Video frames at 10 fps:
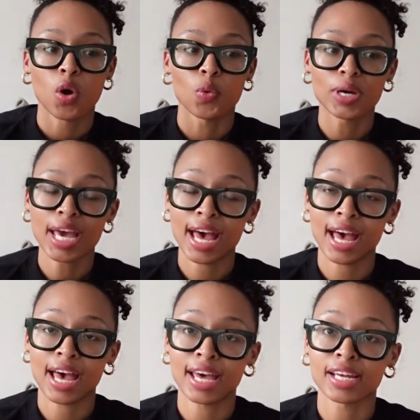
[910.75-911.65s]
We
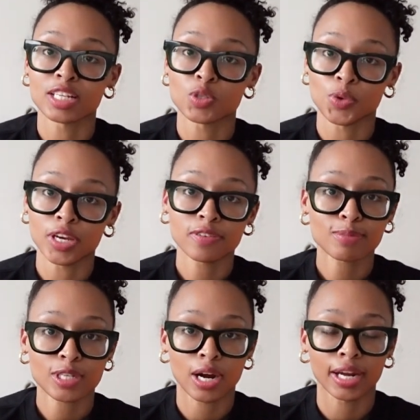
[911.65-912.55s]
had a swing from
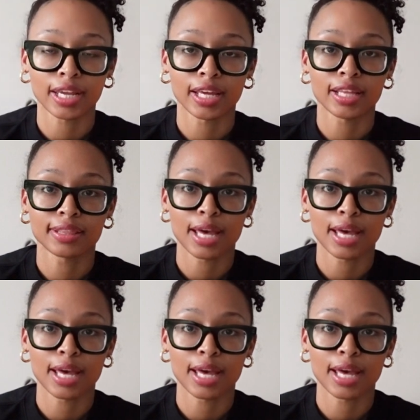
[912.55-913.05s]
Target